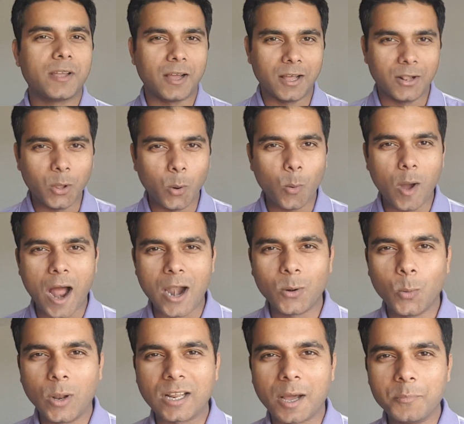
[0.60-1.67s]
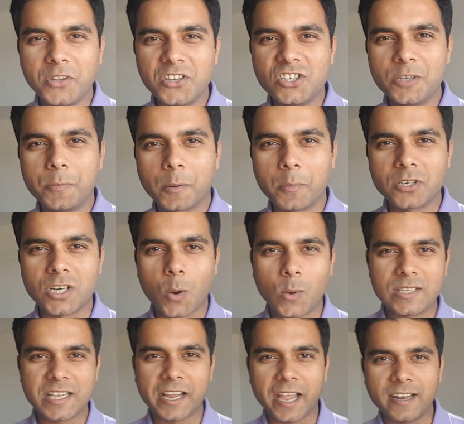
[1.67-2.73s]
Hello and welcome. This is Deepak Mishra.
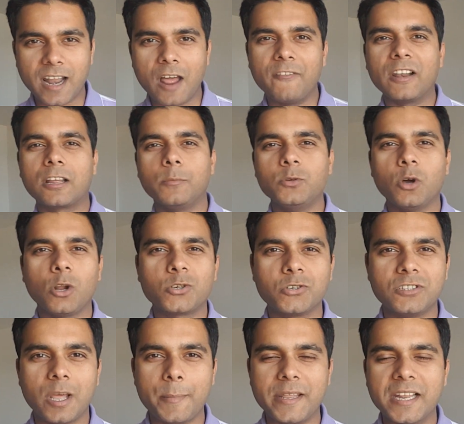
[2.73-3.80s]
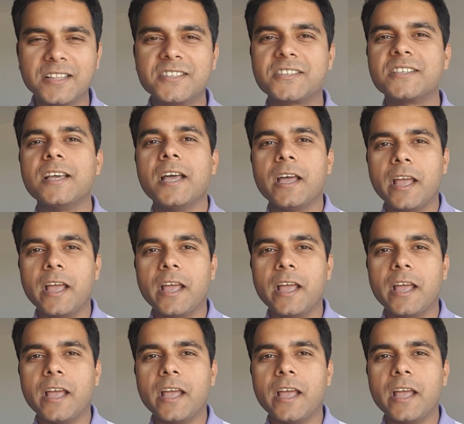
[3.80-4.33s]
Once again, I welcome you all to 10 minutes.